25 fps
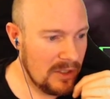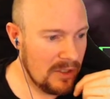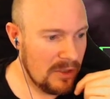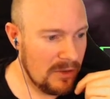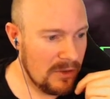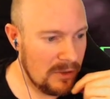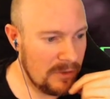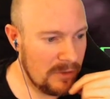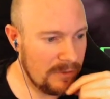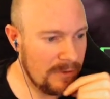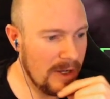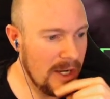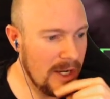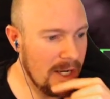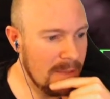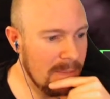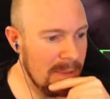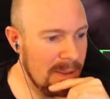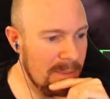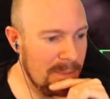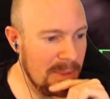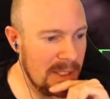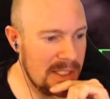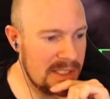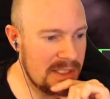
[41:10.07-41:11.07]
You're fine.
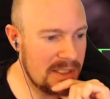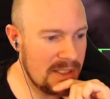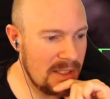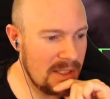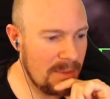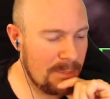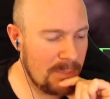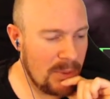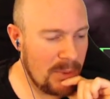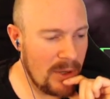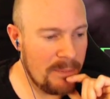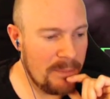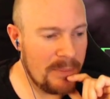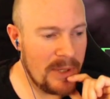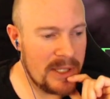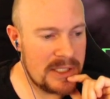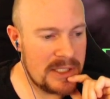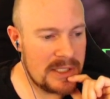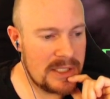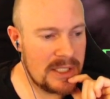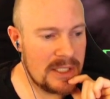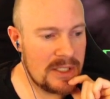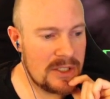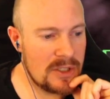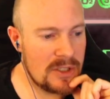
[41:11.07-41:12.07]
Been
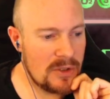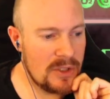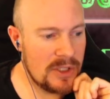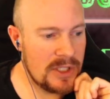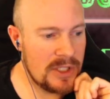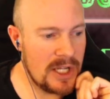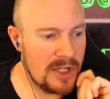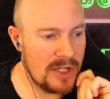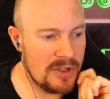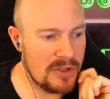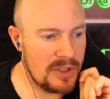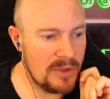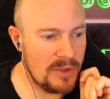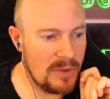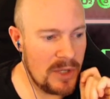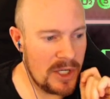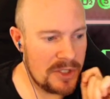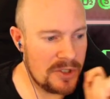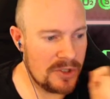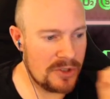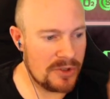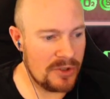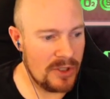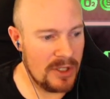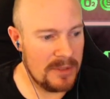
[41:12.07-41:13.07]
apprenticing, so could not usually watch
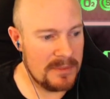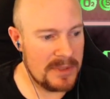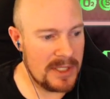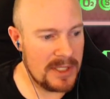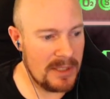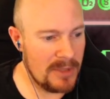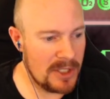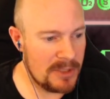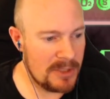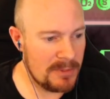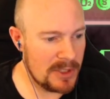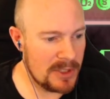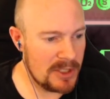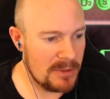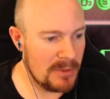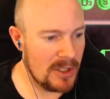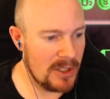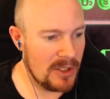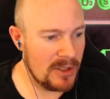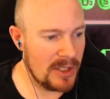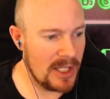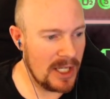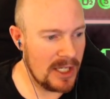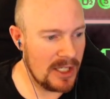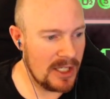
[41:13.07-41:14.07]
your streams that much, but
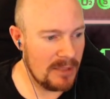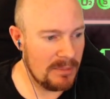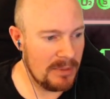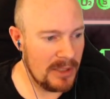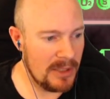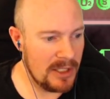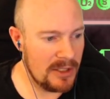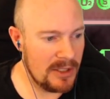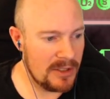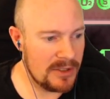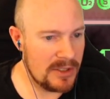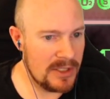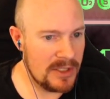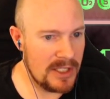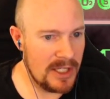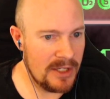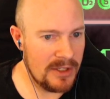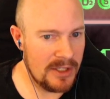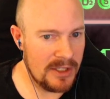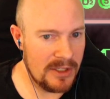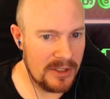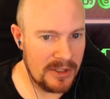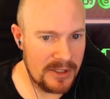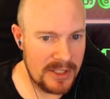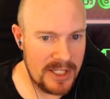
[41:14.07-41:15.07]
tomorrow getting up later, so now you're
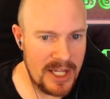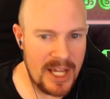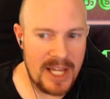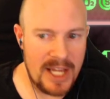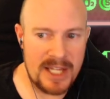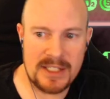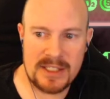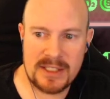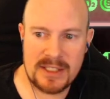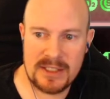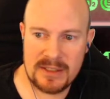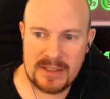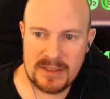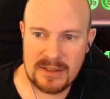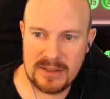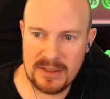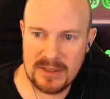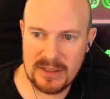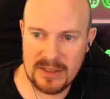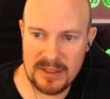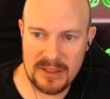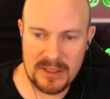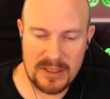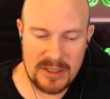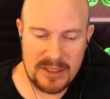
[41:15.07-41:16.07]
here. Nice.
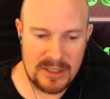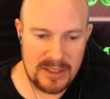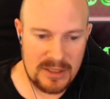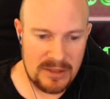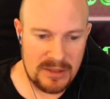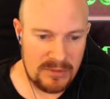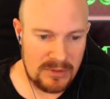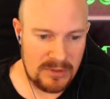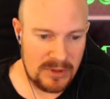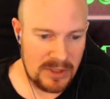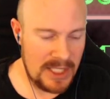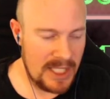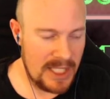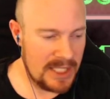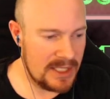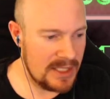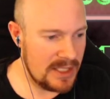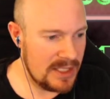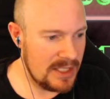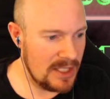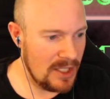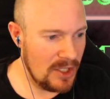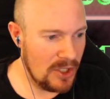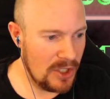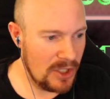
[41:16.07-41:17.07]
Well, glad to
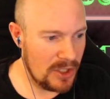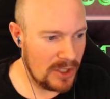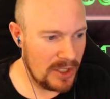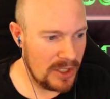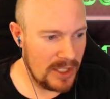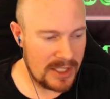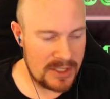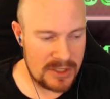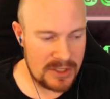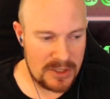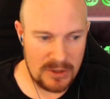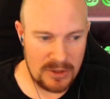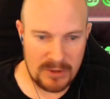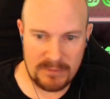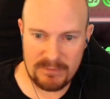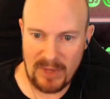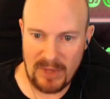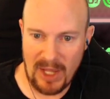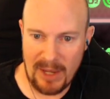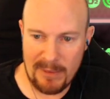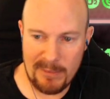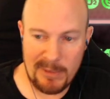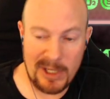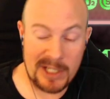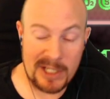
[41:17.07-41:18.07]
see you here, X-Dude.
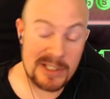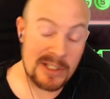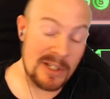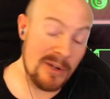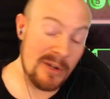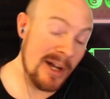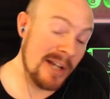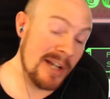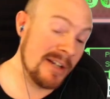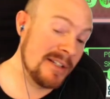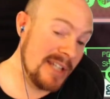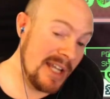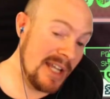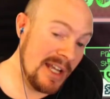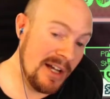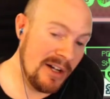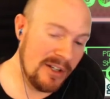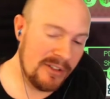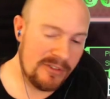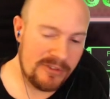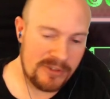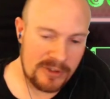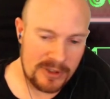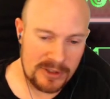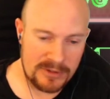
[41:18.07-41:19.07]
I'm about to go out of
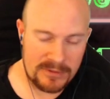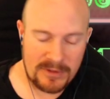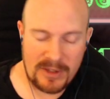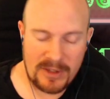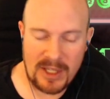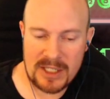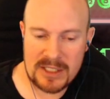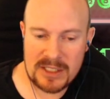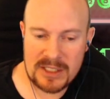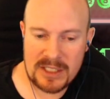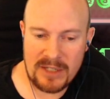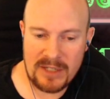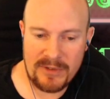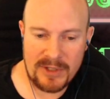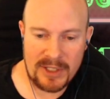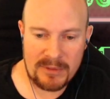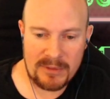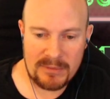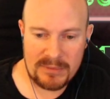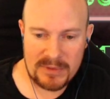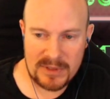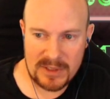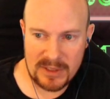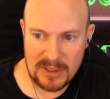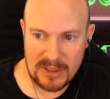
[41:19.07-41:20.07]
town for
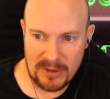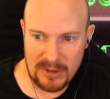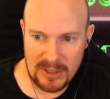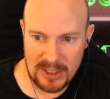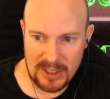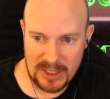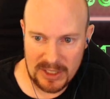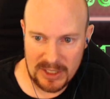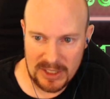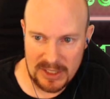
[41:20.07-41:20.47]
Thanksgiving, so uh,